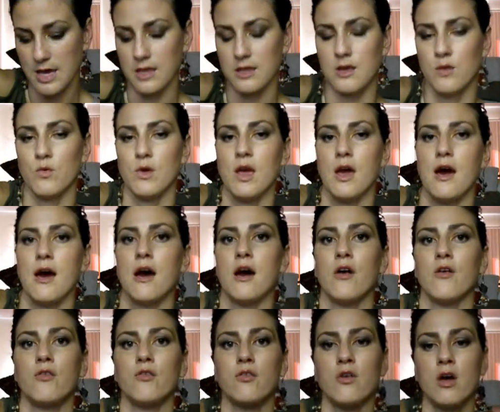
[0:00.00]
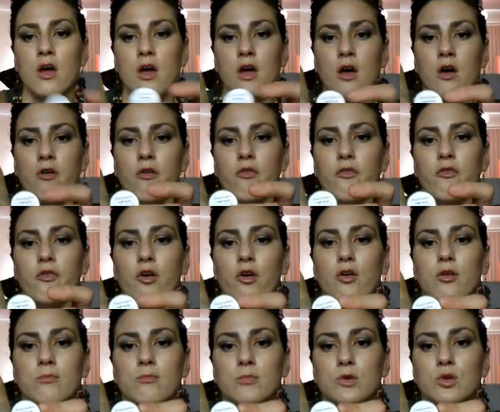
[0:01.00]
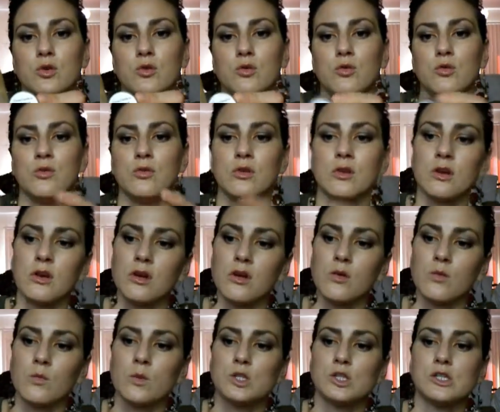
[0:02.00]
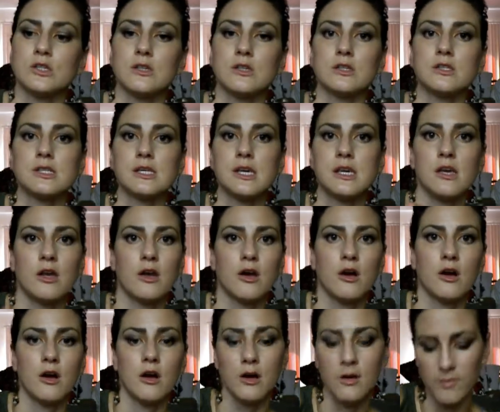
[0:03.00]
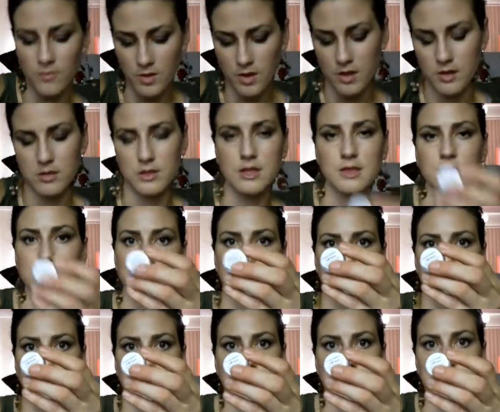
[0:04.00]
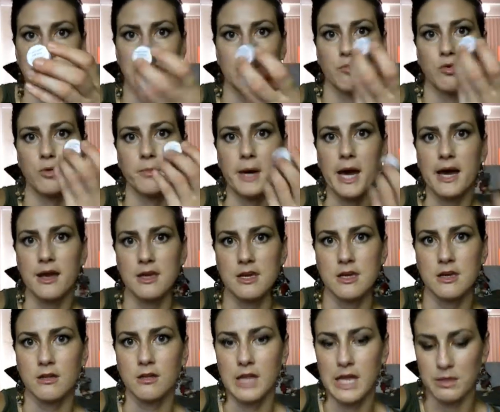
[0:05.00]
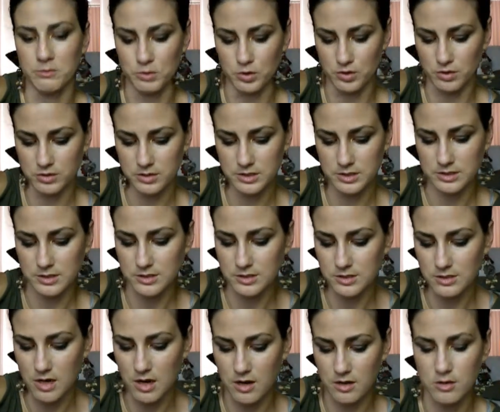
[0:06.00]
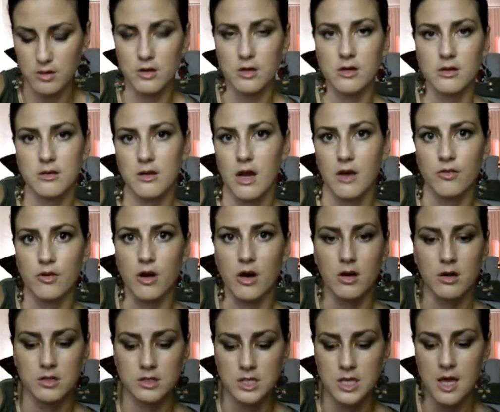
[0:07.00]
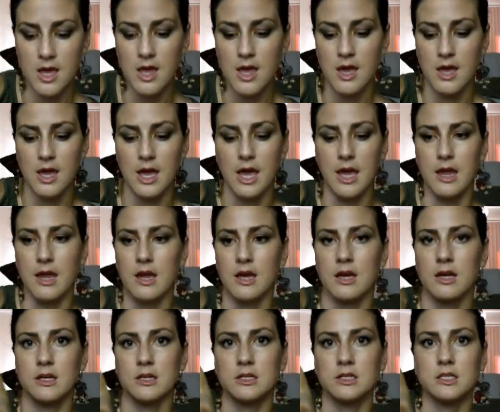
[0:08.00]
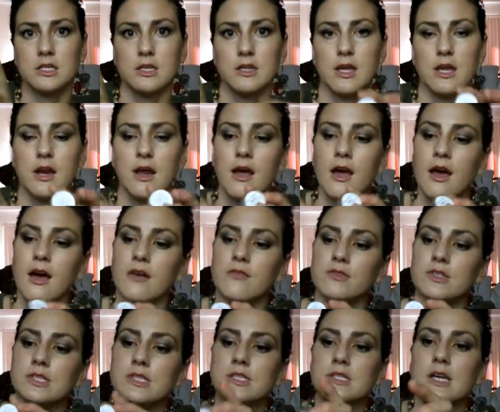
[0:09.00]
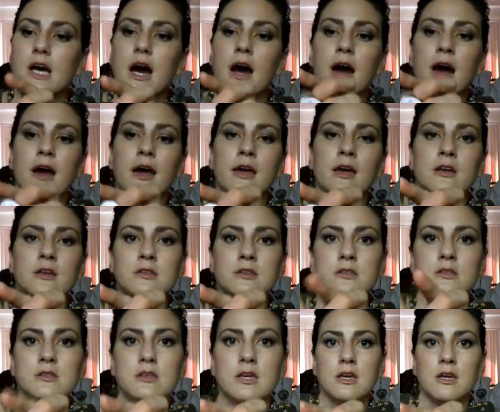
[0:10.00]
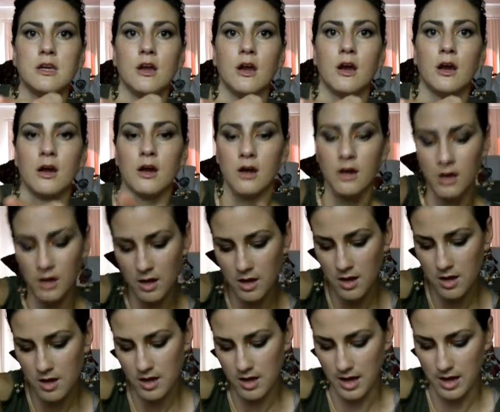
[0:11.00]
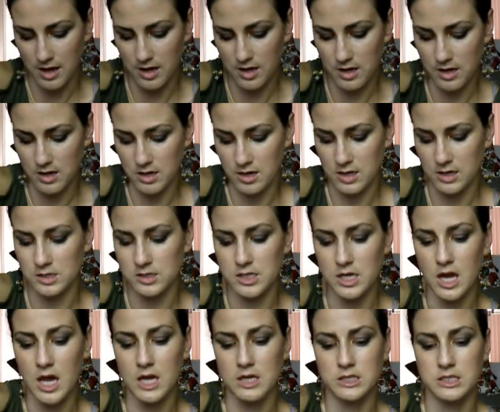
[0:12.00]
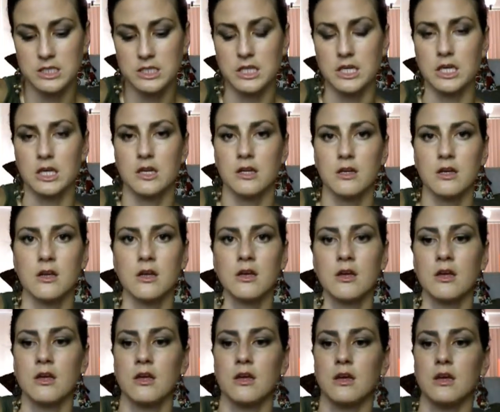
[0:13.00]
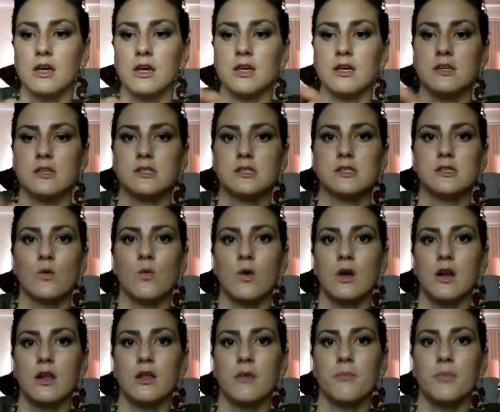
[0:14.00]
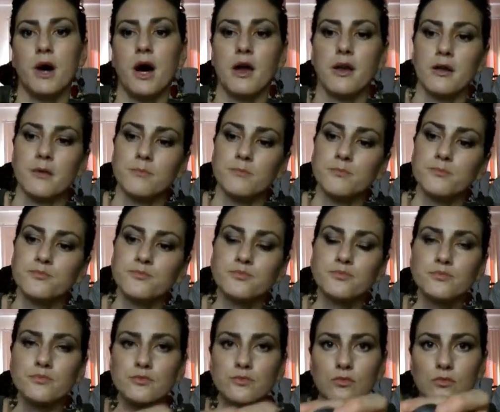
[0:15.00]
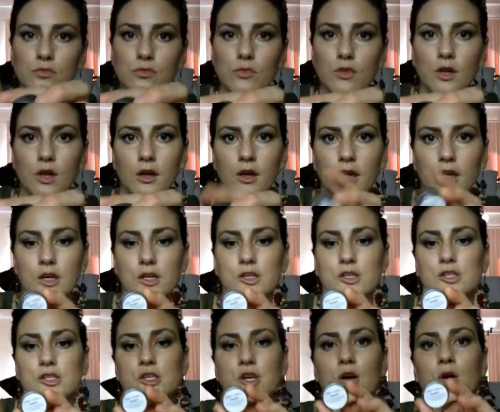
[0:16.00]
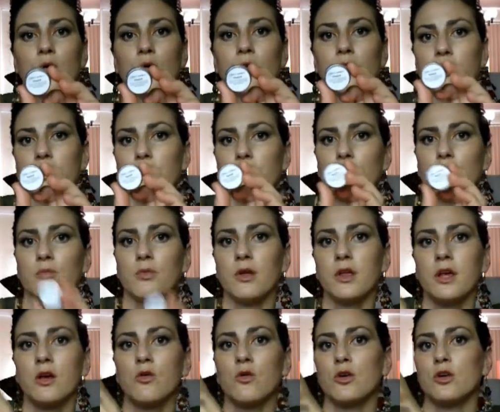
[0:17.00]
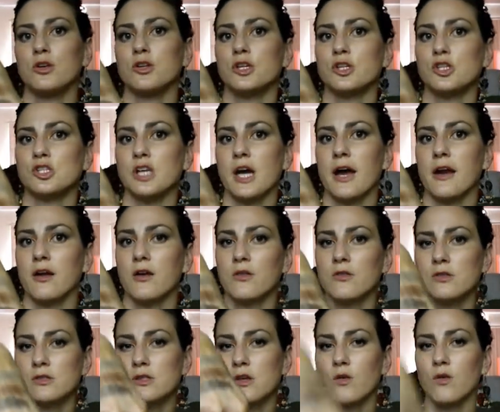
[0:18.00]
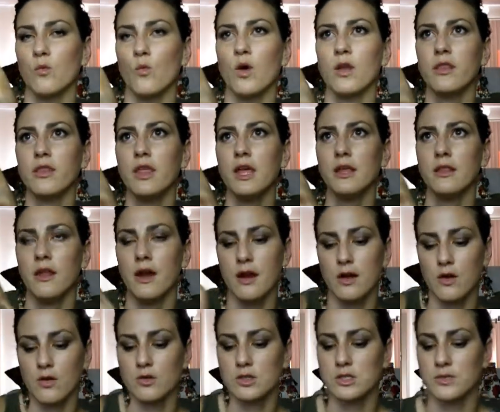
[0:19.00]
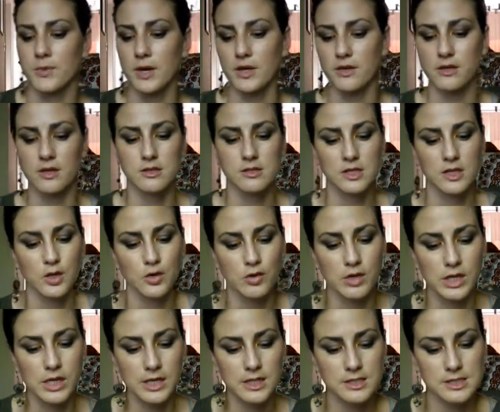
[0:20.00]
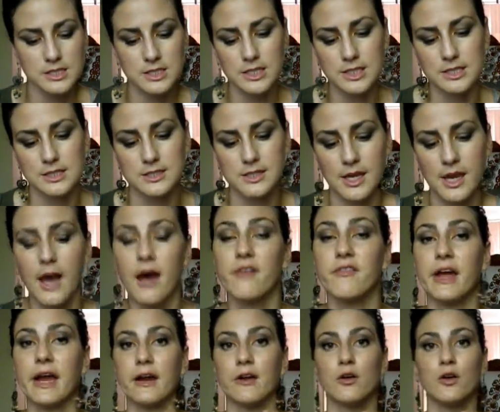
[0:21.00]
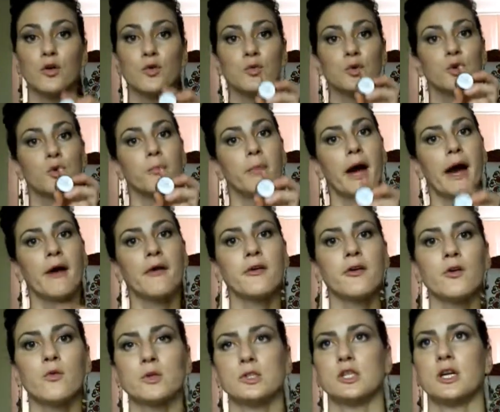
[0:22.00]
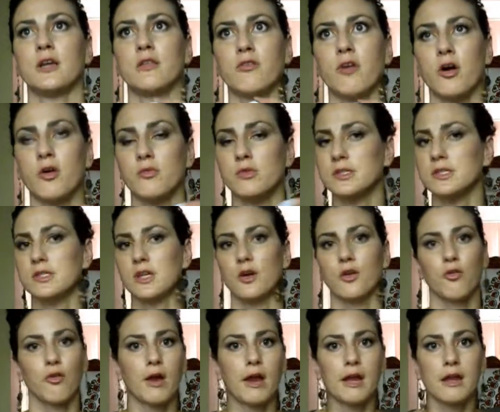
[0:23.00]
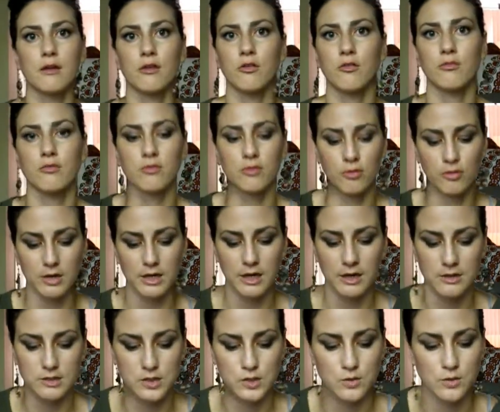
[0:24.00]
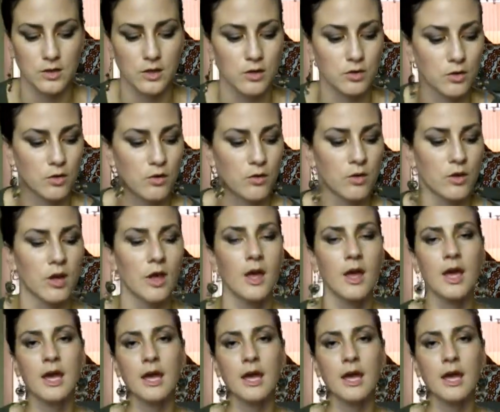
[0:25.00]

and then we have Full Moon, which is here. These are just the sample baggie labels. This is not her cover art. and then I have Disguise here, and Hunted is the one on the bottom. So they're really gorgeous shadows. One thing that I noticed about these ingredients is they have arrowroot powder, which I thought was a great ingredient to include